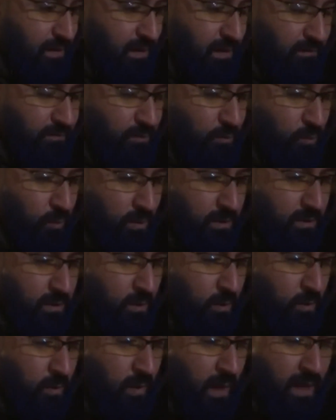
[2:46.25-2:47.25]
if you want to
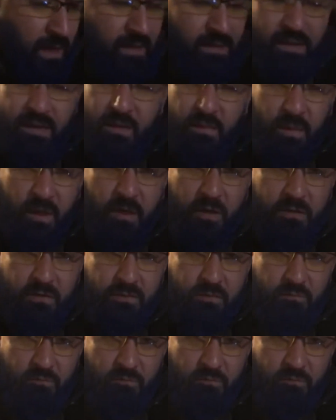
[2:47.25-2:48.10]
know anything about